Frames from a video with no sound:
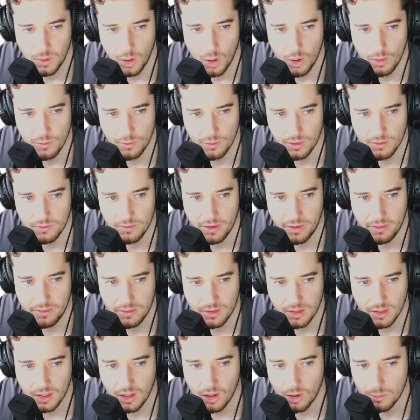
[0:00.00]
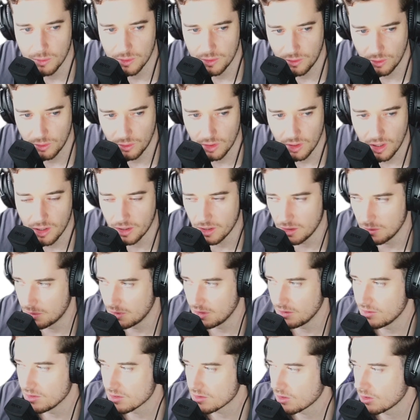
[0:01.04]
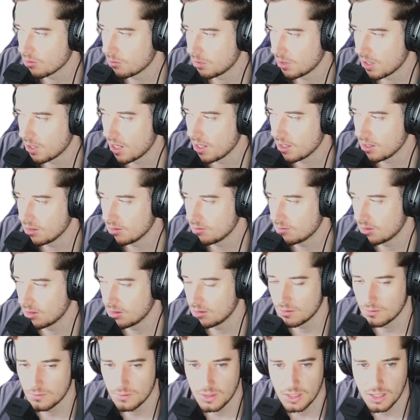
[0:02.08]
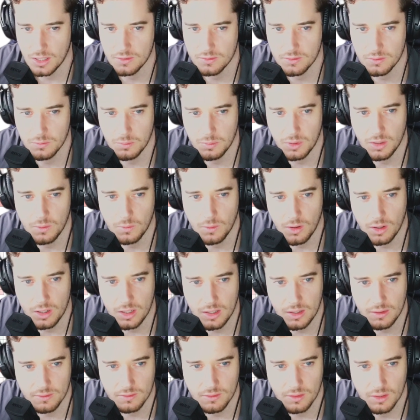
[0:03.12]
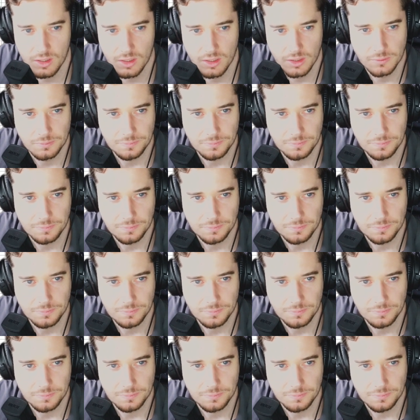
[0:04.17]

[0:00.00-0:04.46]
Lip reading: overinvest in Kelmer Tulangi, but if he's going to play, then he has to be where he is.